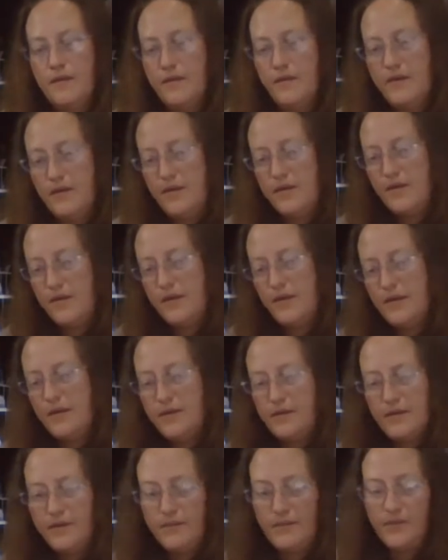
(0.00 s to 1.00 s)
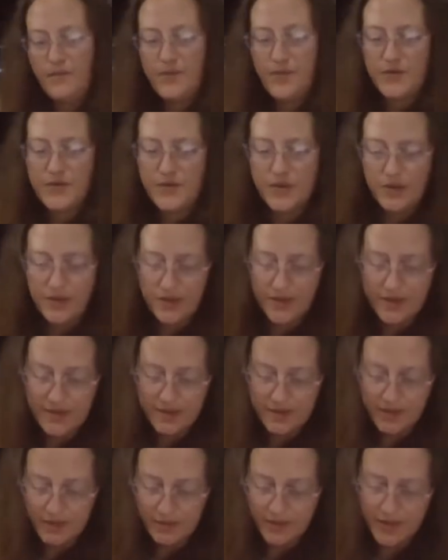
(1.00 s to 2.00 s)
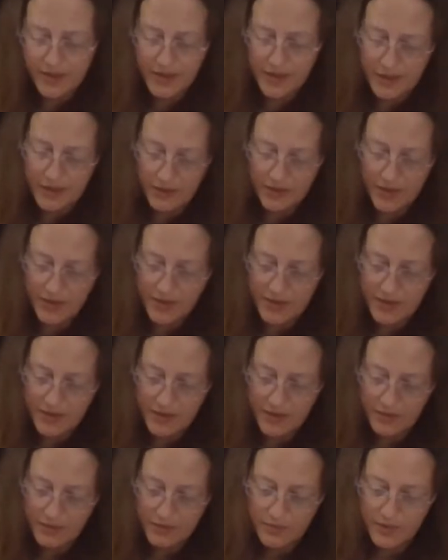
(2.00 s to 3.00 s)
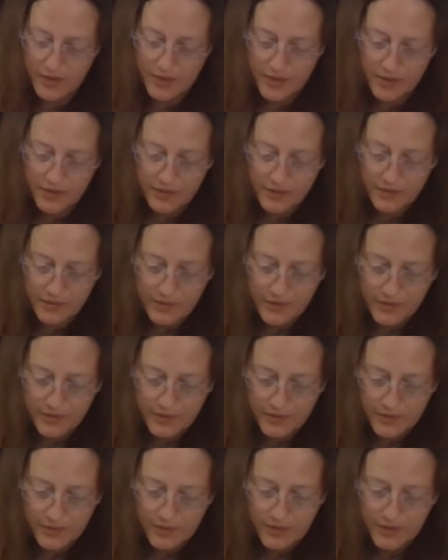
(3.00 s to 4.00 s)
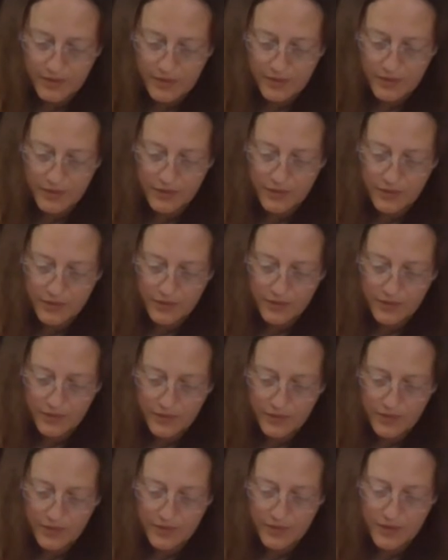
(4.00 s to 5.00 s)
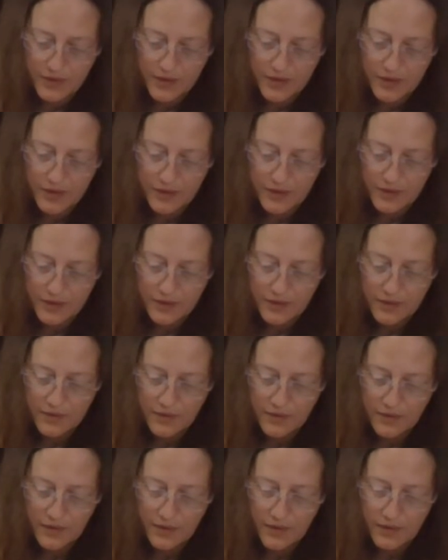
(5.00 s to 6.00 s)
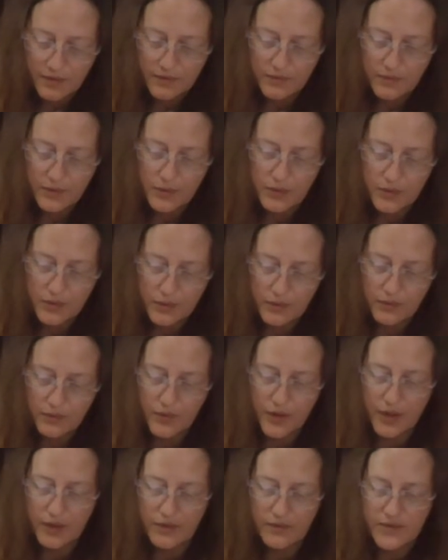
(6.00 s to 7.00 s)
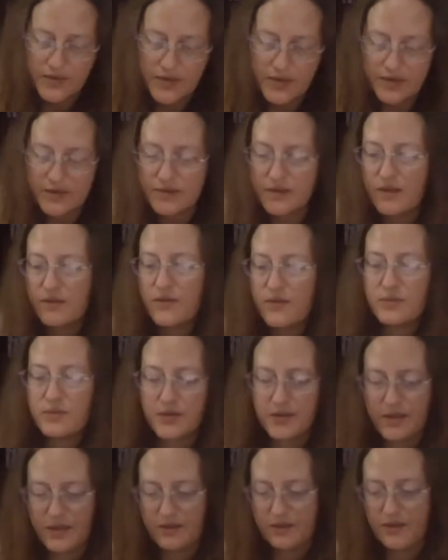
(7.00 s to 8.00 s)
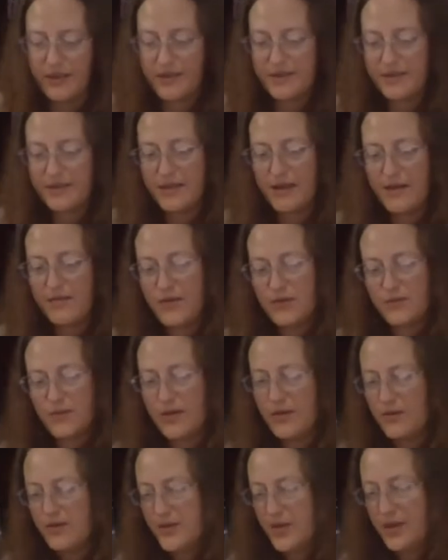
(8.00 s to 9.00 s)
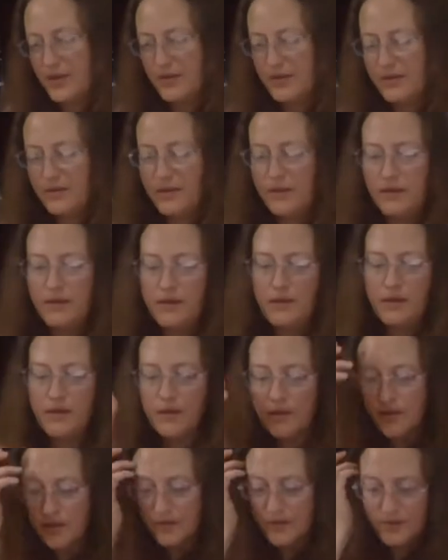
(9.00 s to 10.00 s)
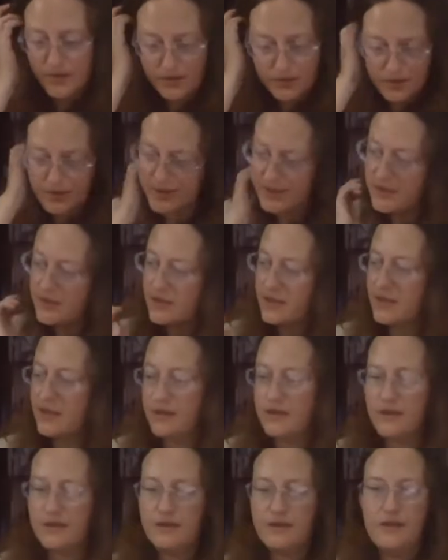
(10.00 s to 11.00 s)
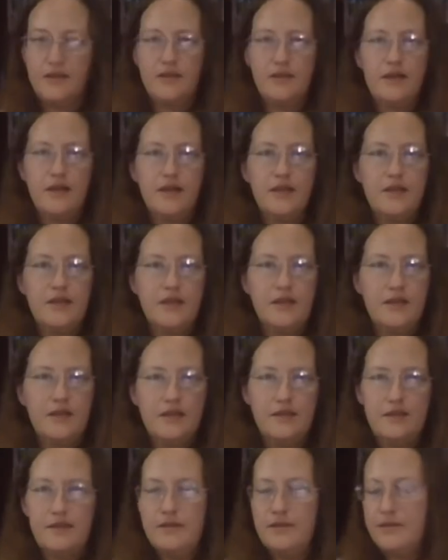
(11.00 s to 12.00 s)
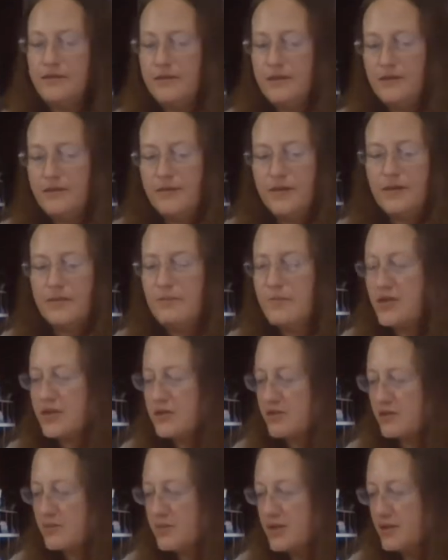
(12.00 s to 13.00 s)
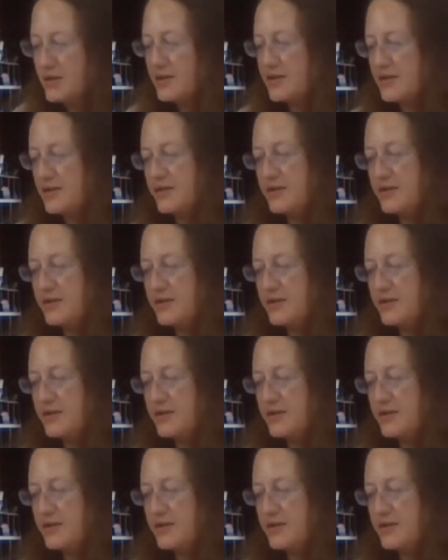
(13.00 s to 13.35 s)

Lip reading: All right, so let's see, we decreased at 1, 2, 3, 4, 5, 6, 7. We're now like 7 rows in. So let's get an idea of our measurement,